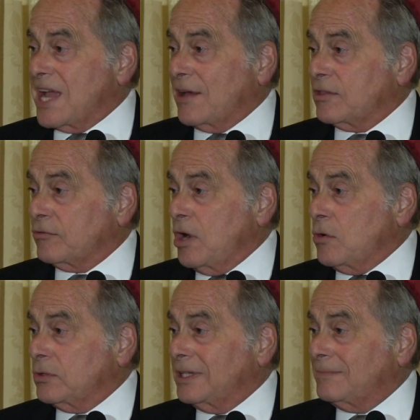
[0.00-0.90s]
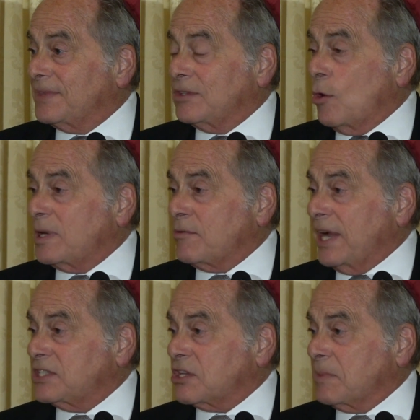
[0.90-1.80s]
down the road, nobody
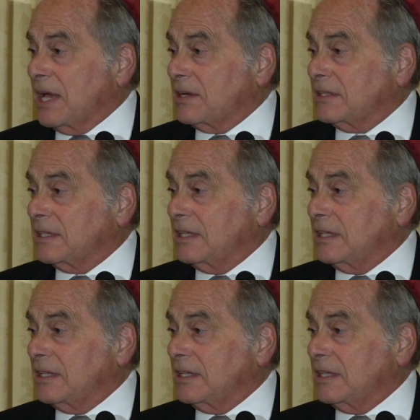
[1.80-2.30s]
writes about it.